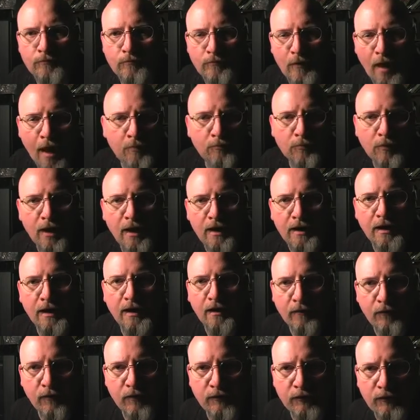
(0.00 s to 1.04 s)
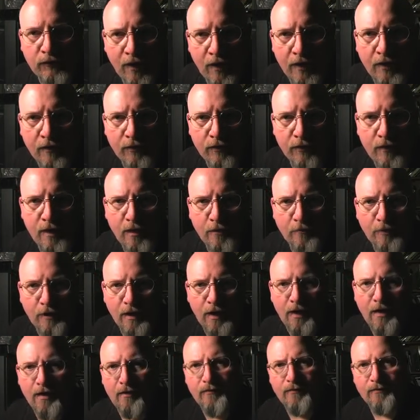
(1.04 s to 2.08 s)
I'm lucky every second that I'm
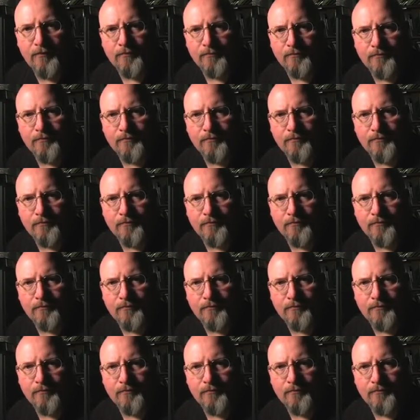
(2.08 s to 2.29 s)
alive.